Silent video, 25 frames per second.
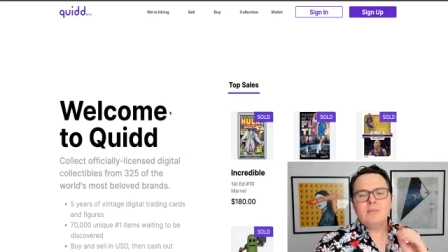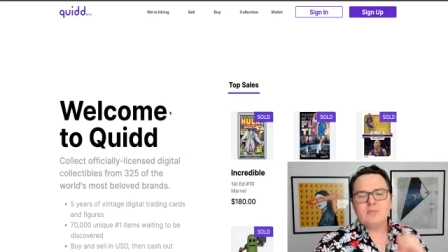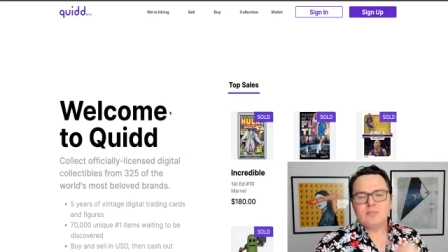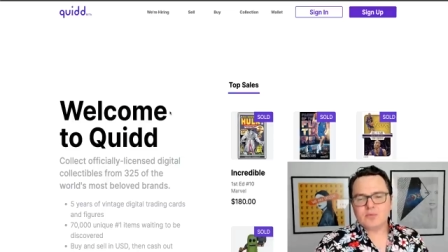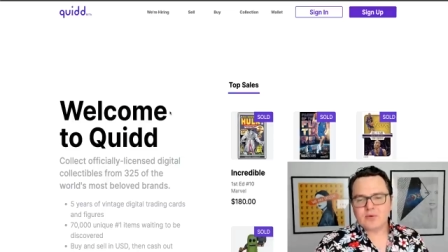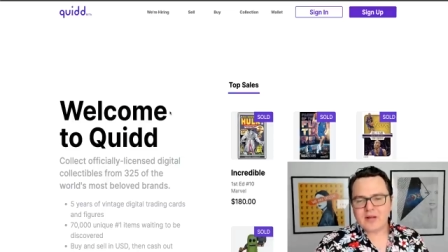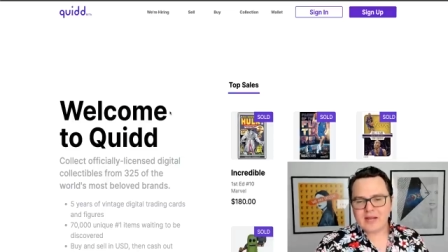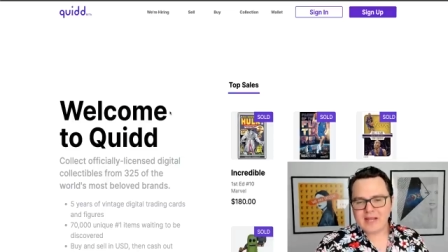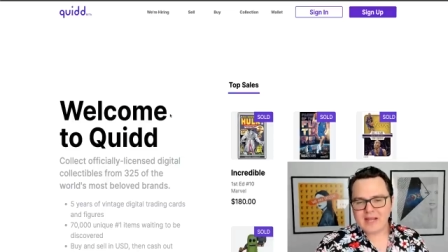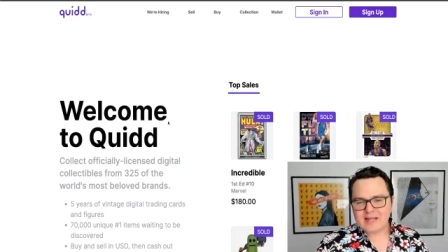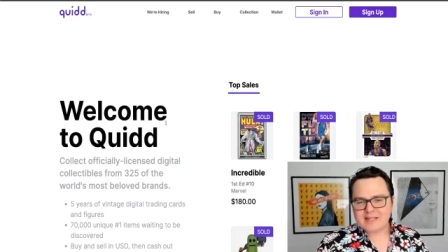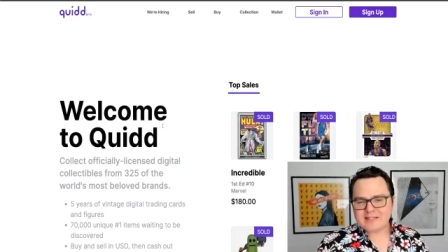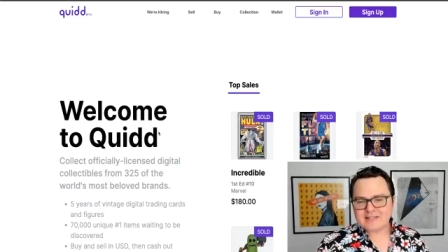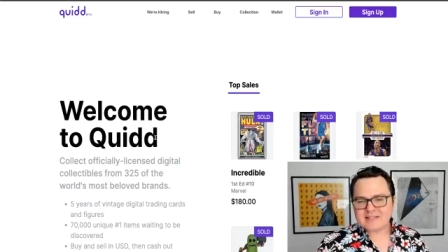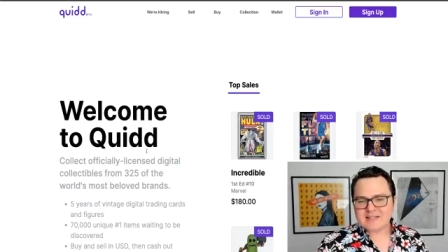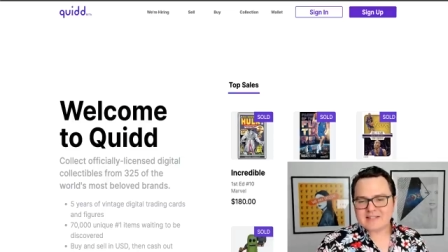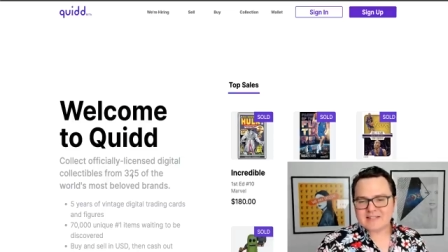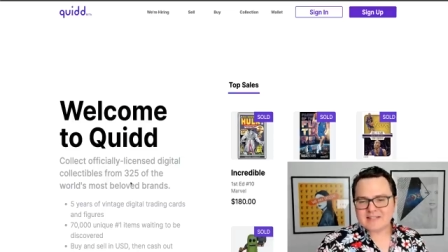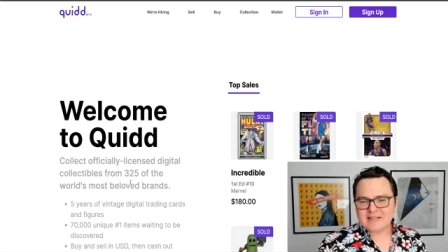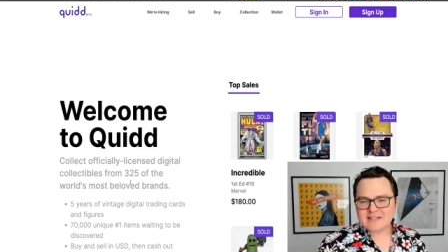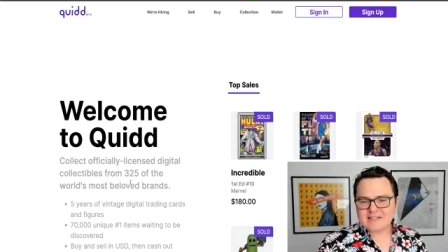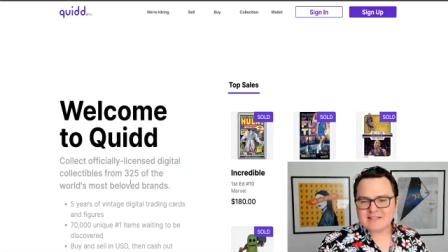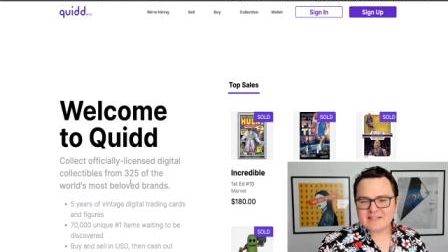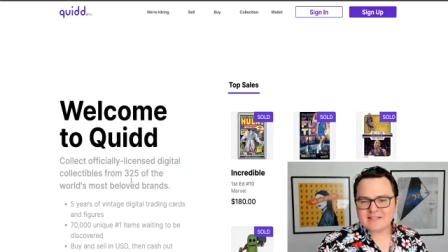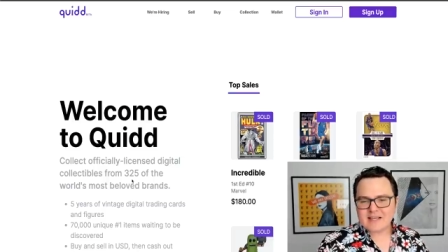brands, as
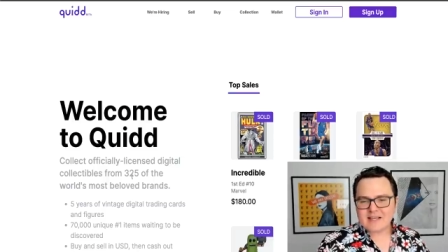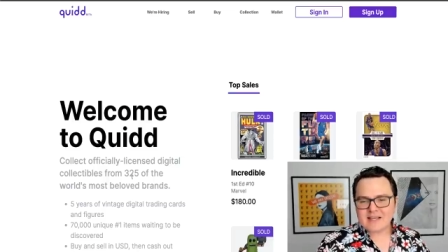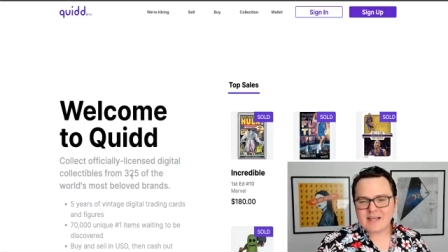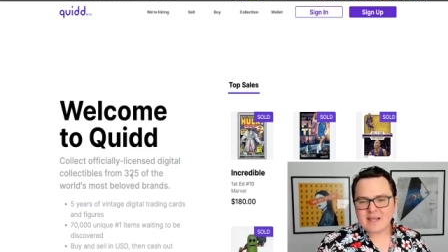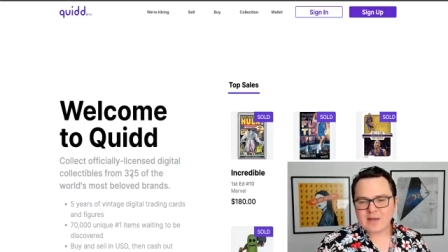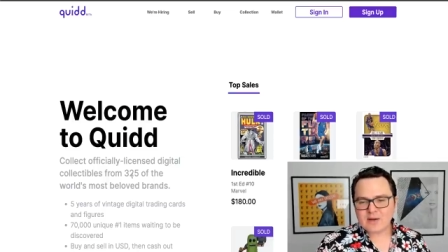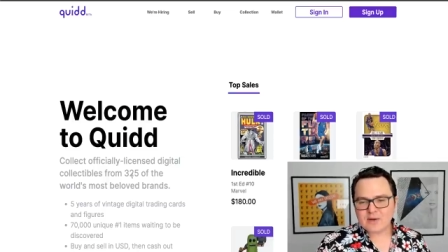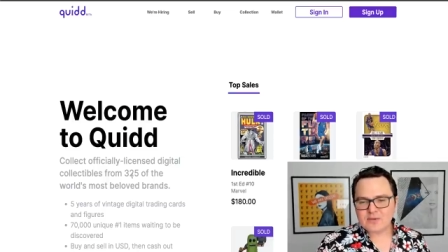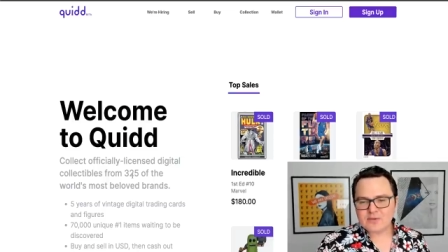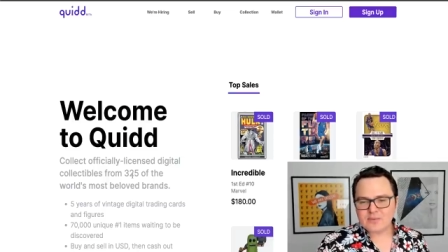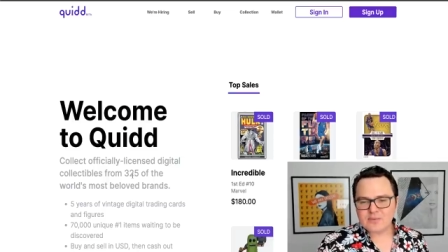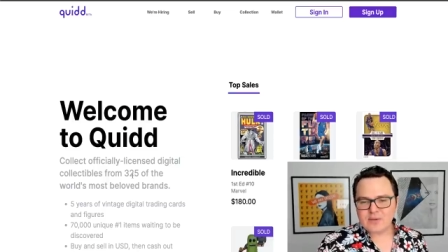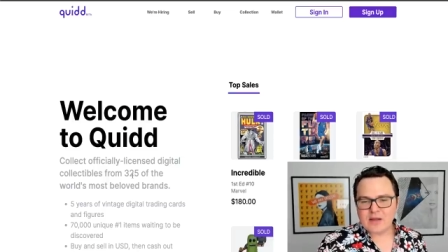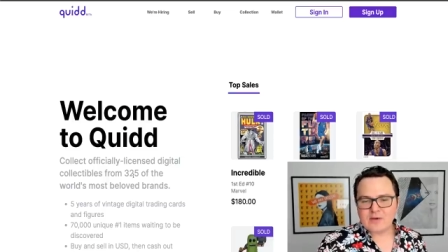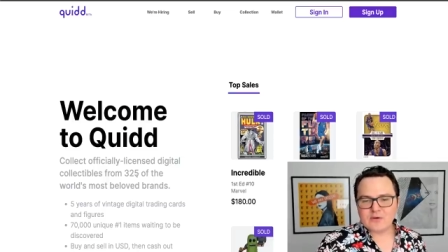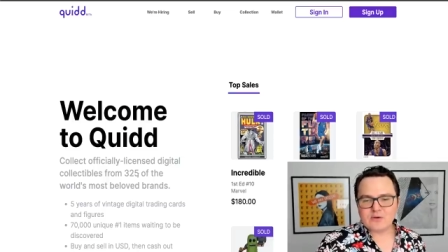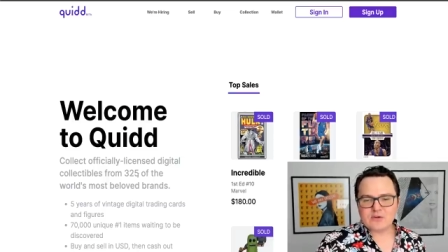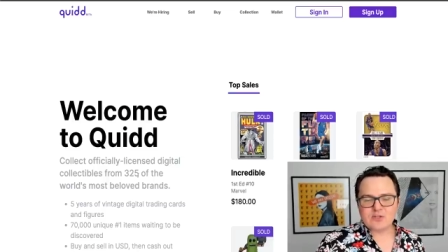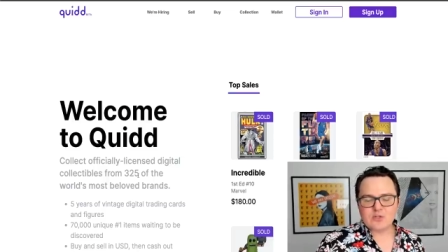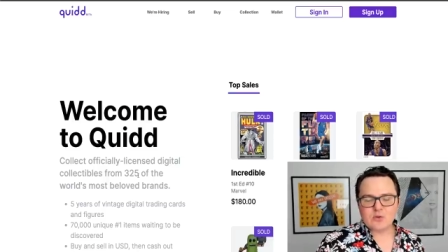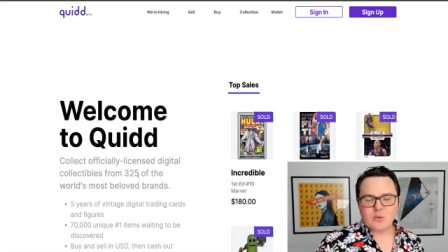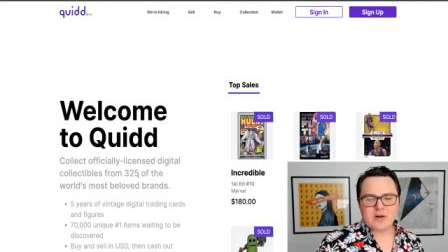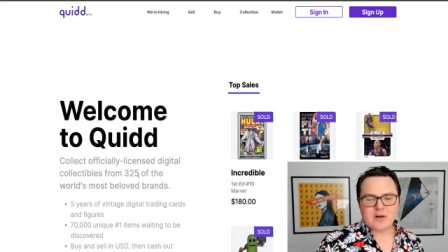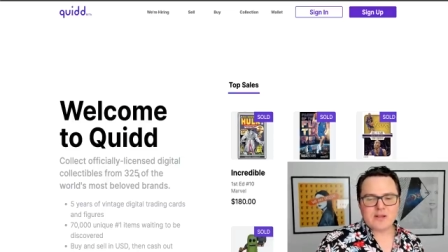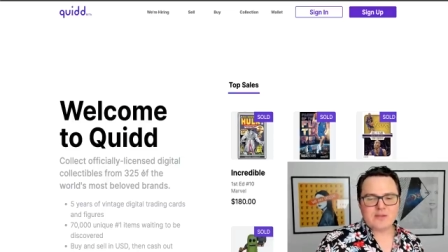they say here
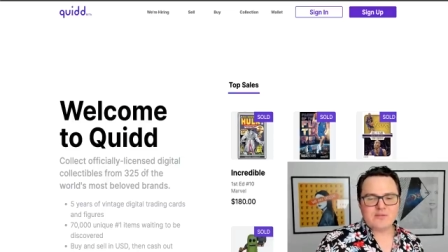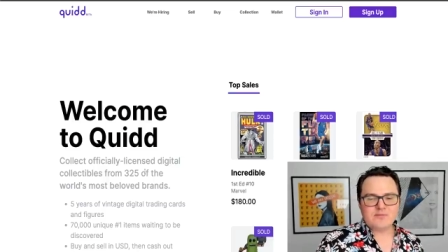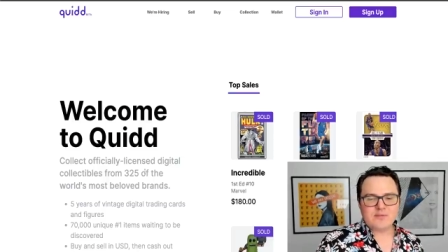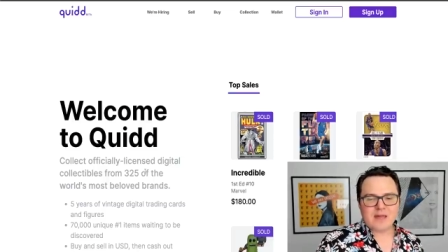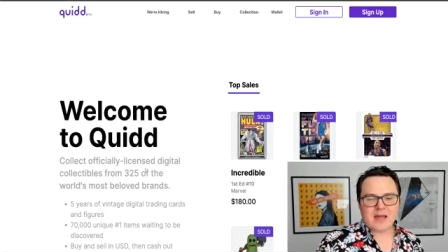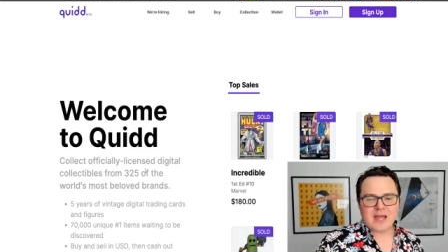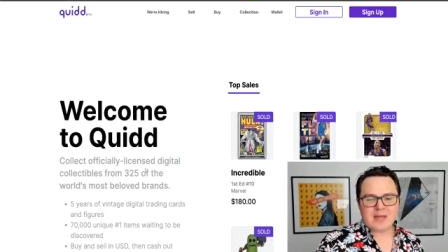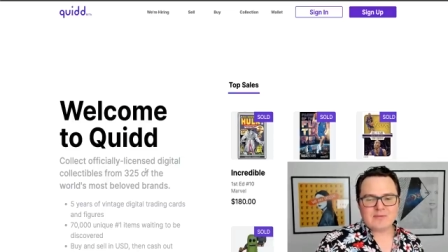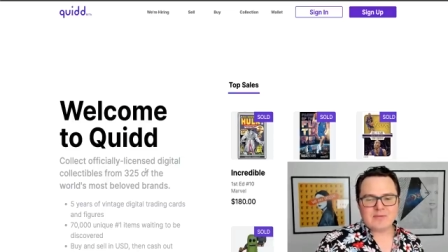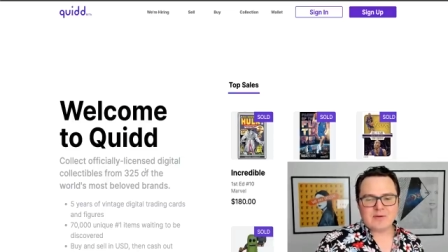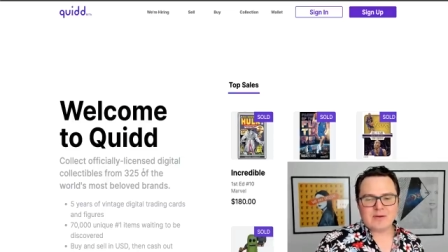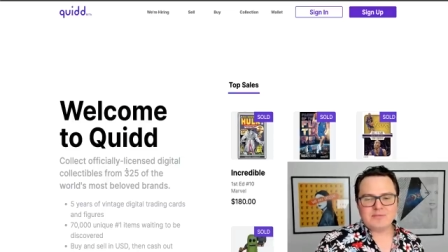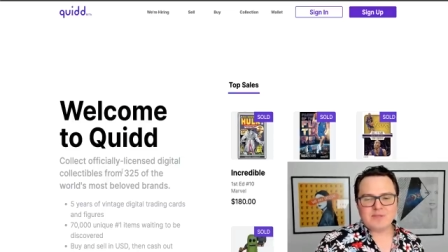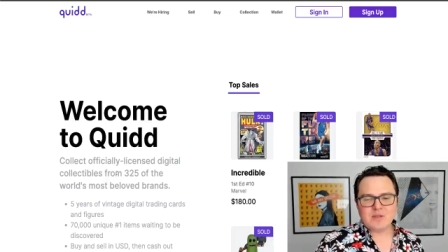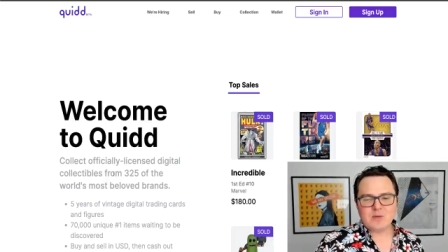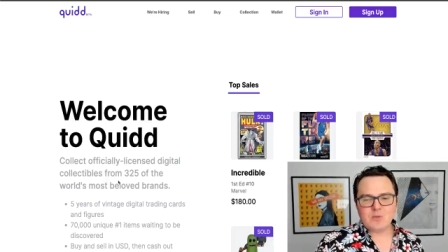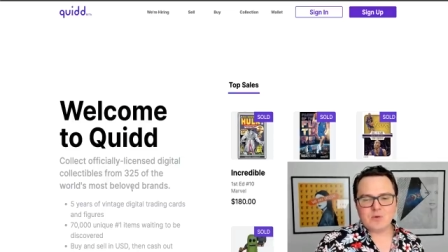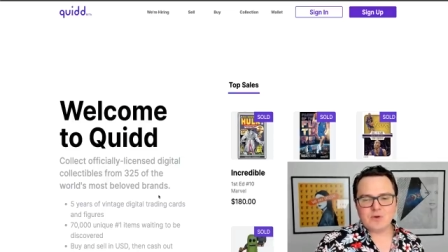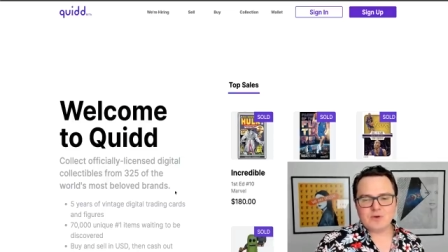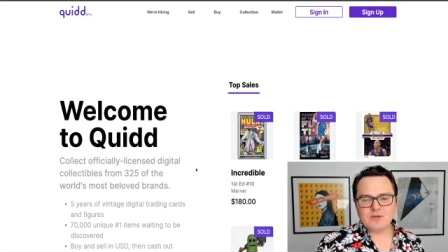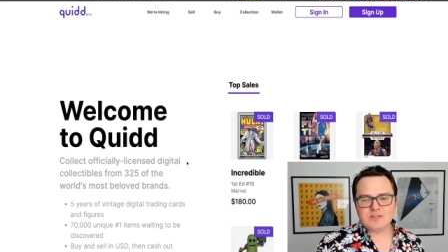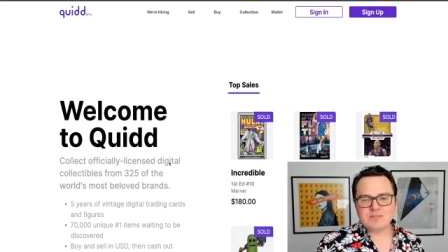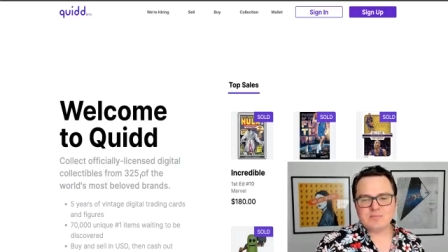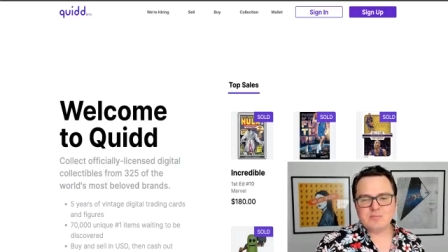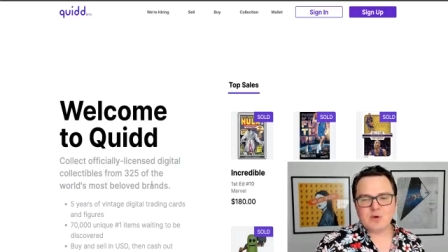325 of the
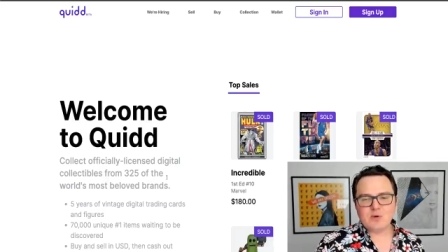world's